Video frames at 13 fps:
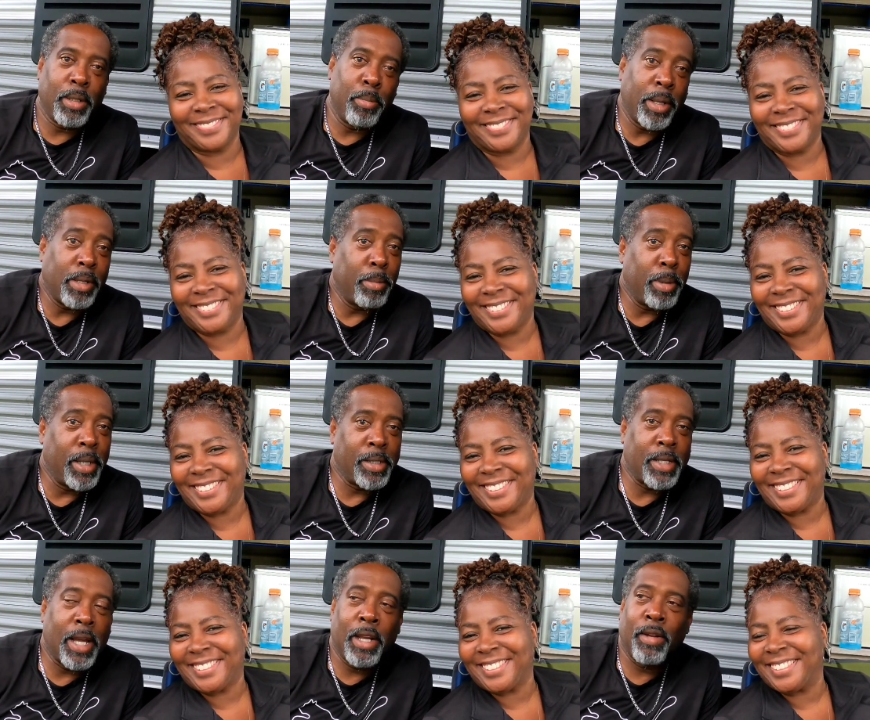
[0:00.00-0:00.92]
Speaker 1: but to make the
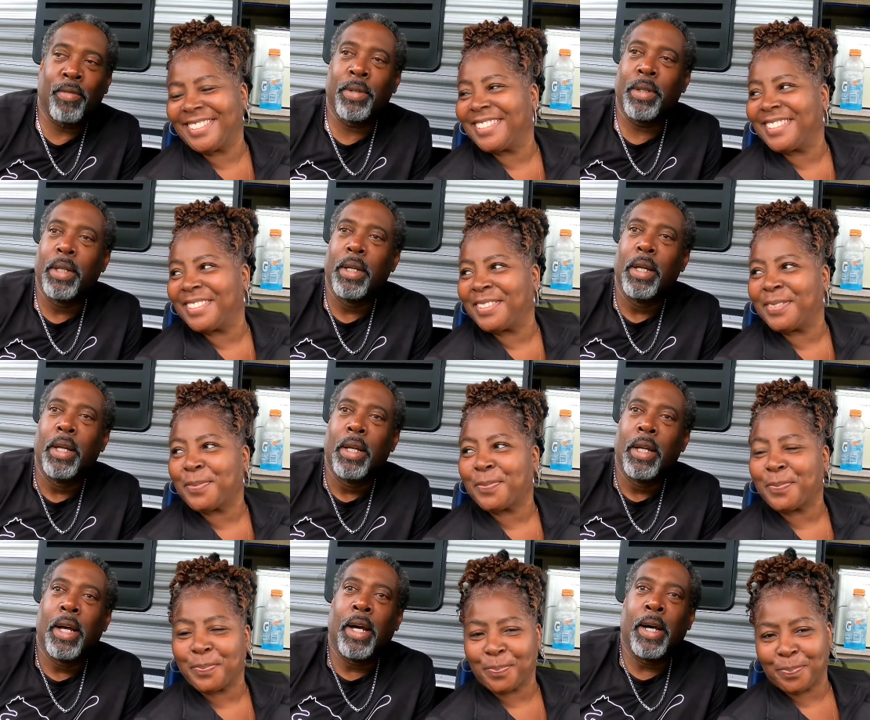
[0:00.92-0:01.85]
best out of
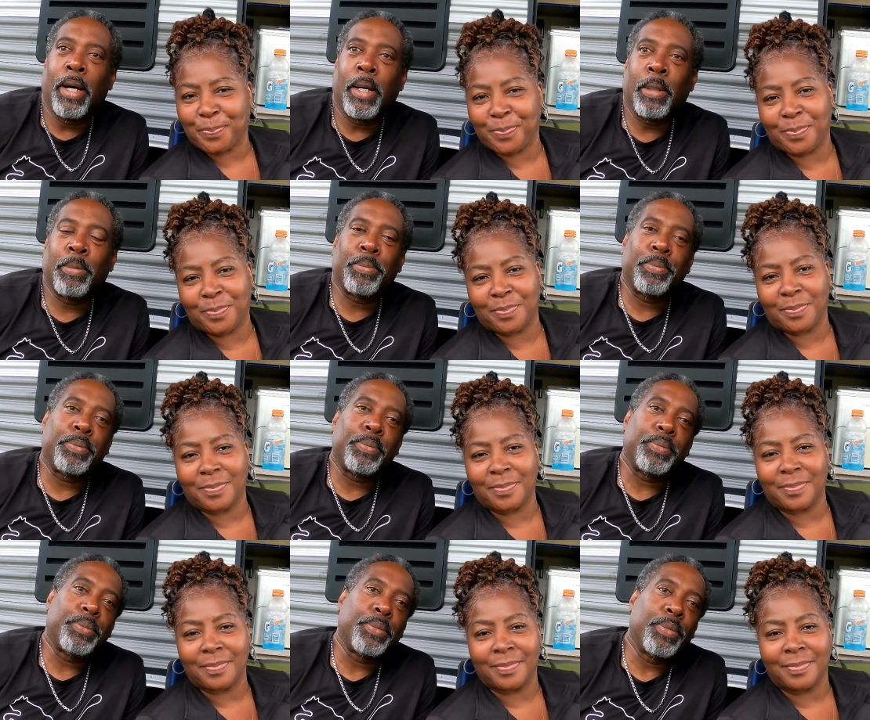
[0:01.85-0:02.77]
it.
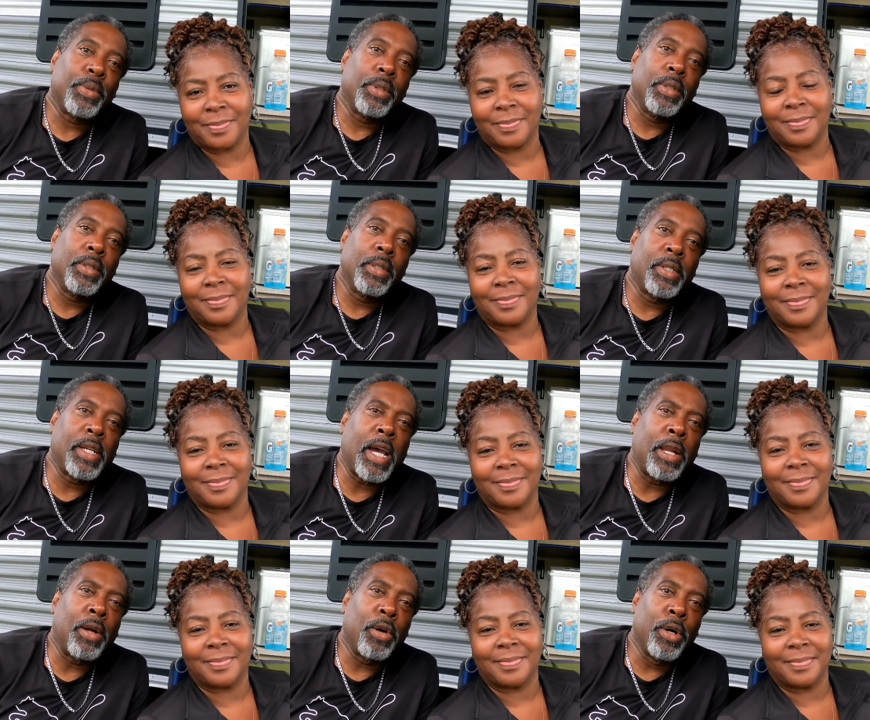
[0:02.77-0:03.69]
Uh, it's
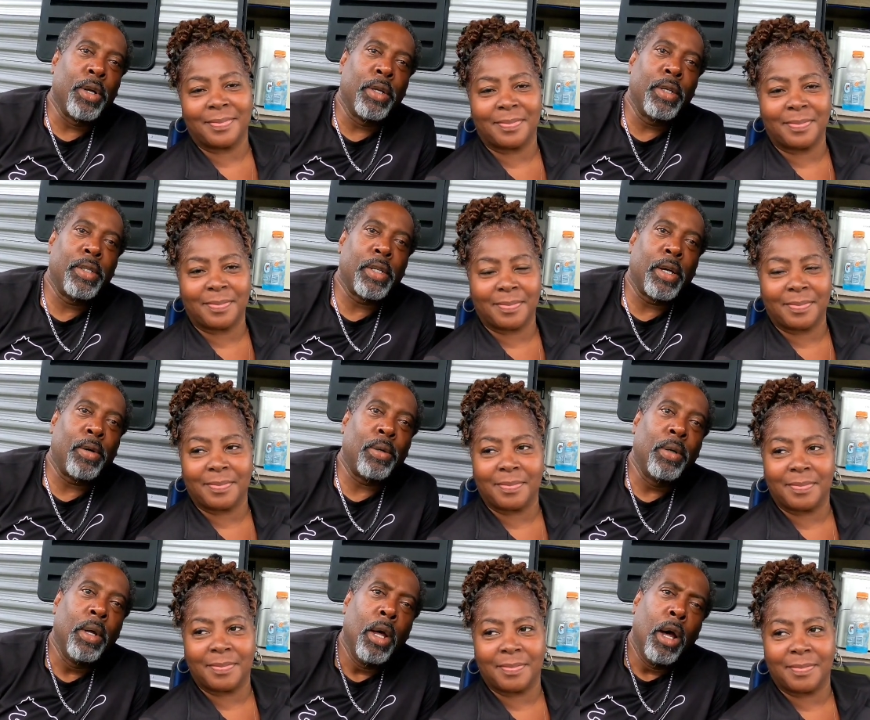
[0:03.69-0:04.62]
kind of early, so
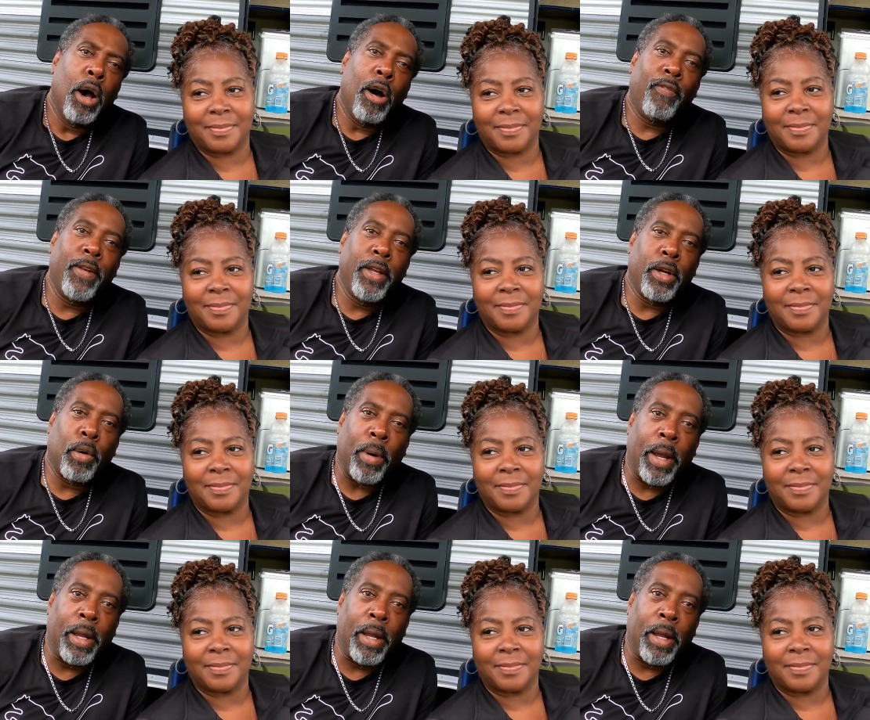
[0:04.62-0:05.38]
hopefully it don't